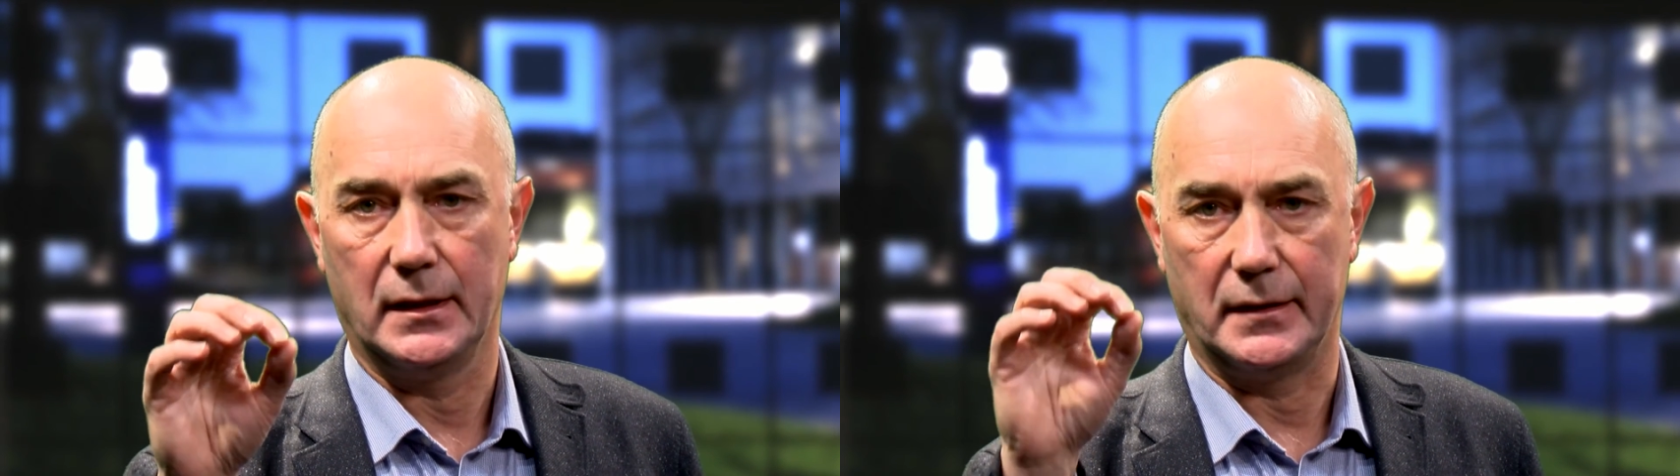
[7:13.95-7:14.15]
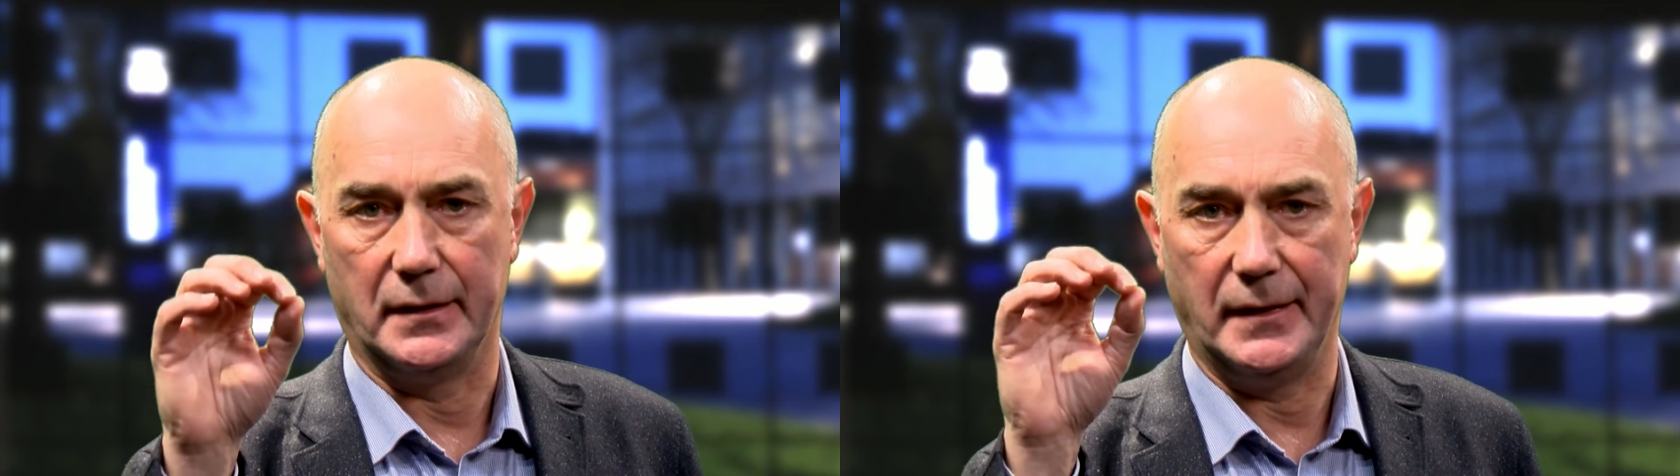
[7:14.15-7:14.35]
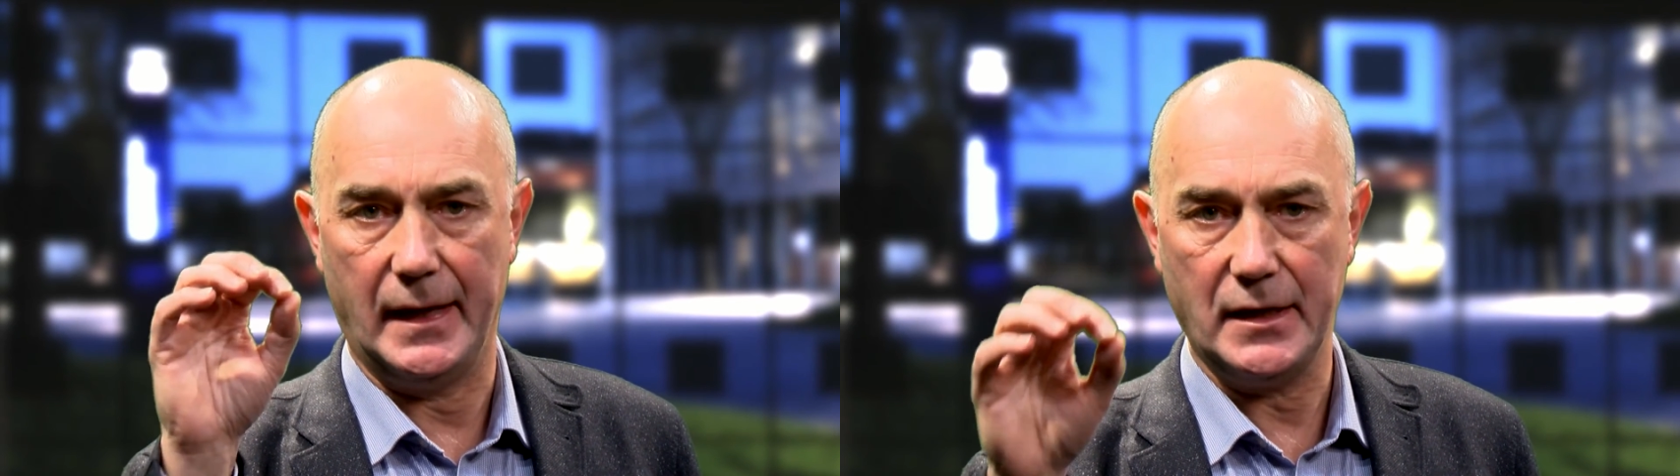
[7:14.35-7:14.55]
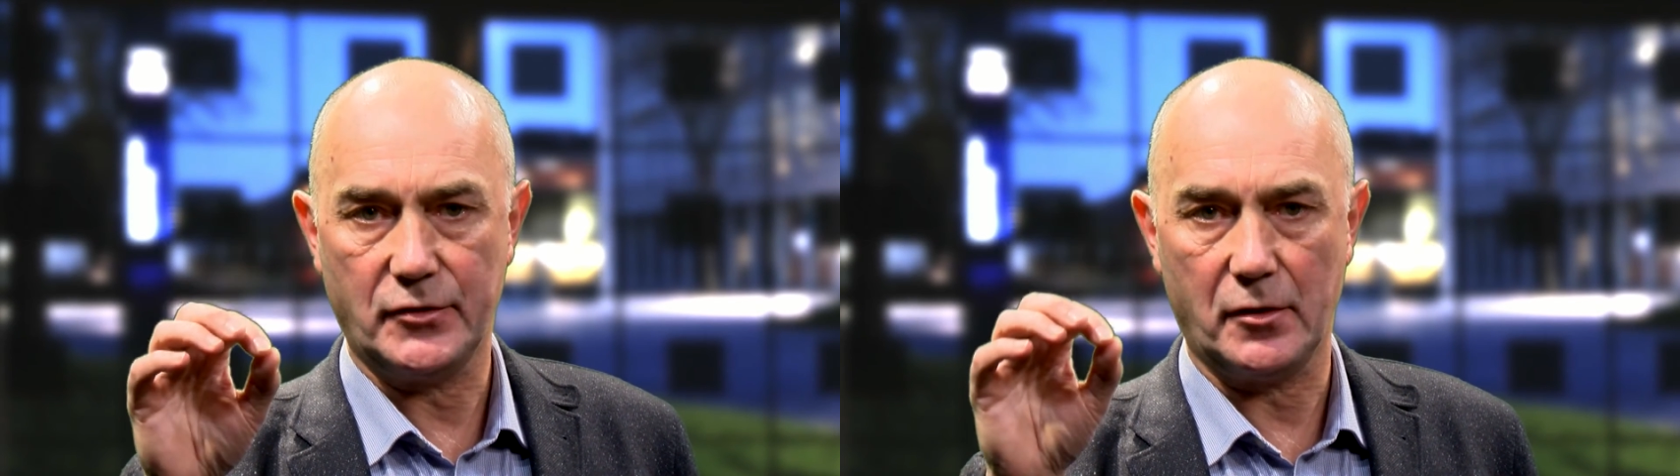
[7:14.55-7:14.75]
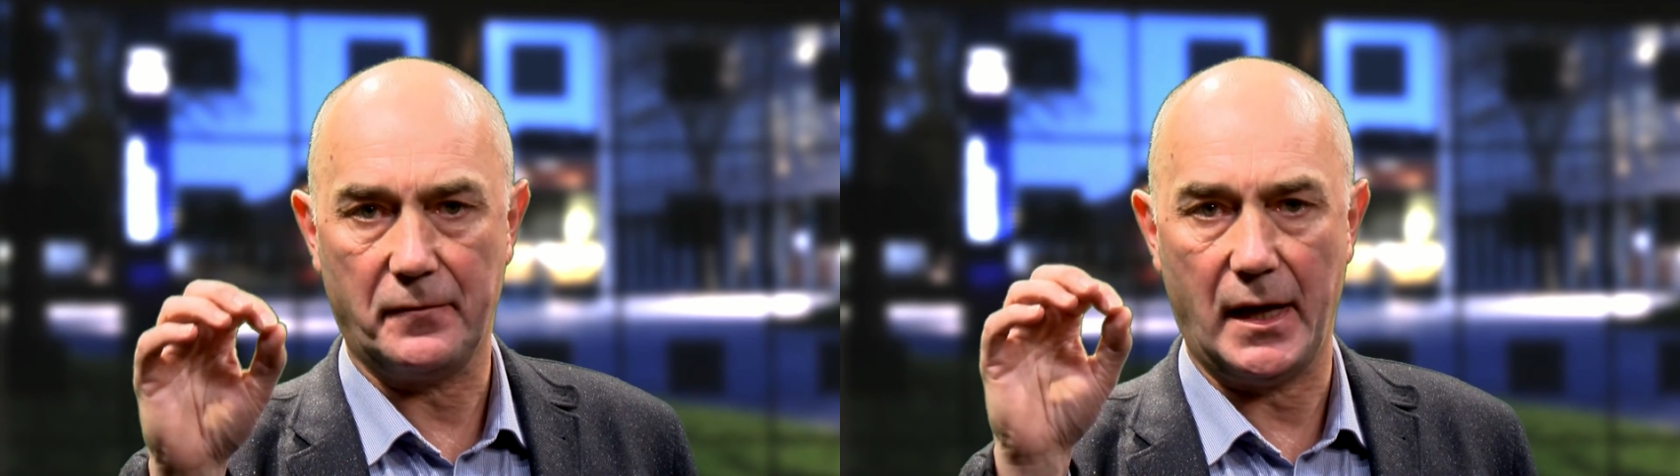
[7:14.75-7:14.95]
the
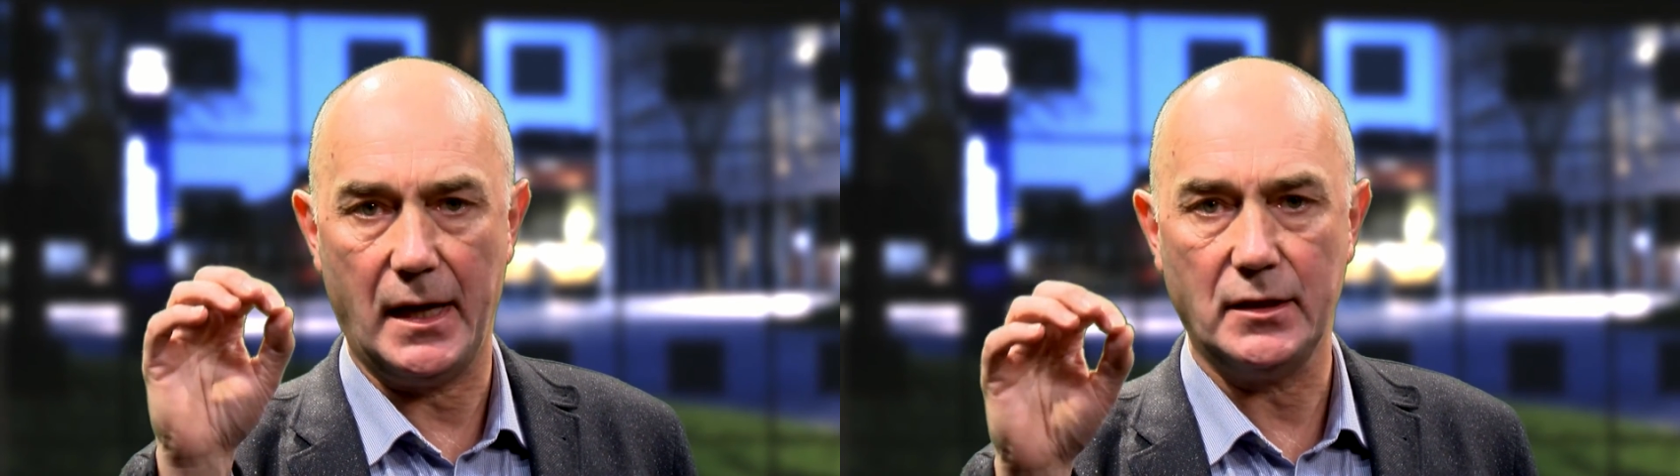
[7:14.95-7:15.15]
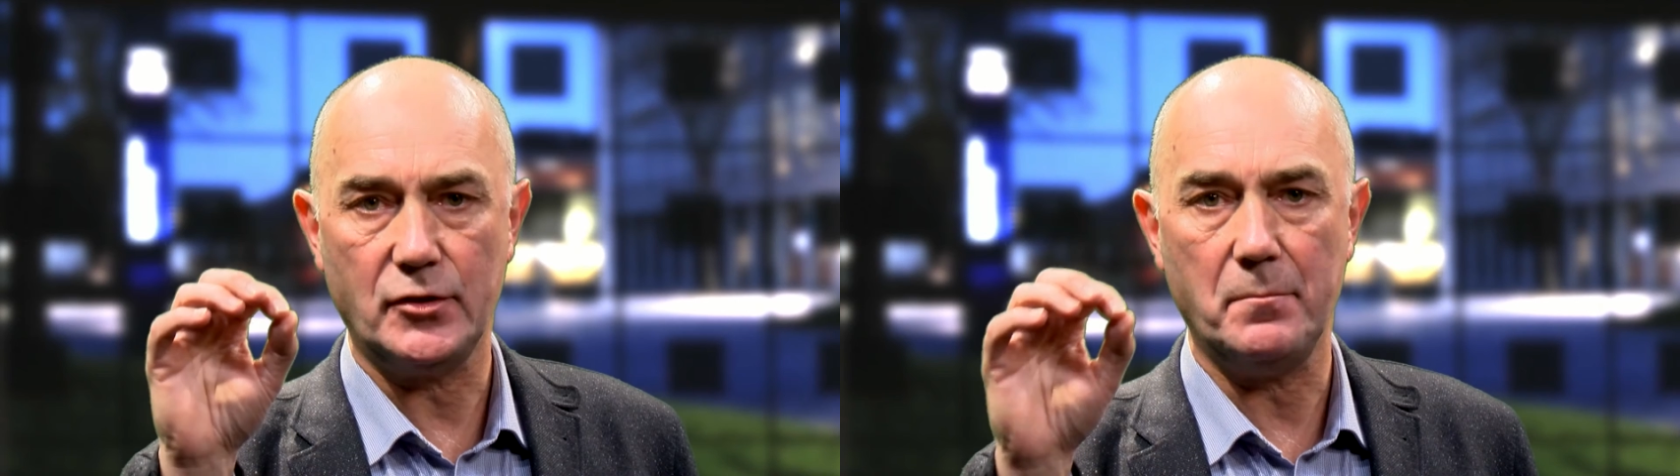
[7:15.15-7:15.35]
nature of energy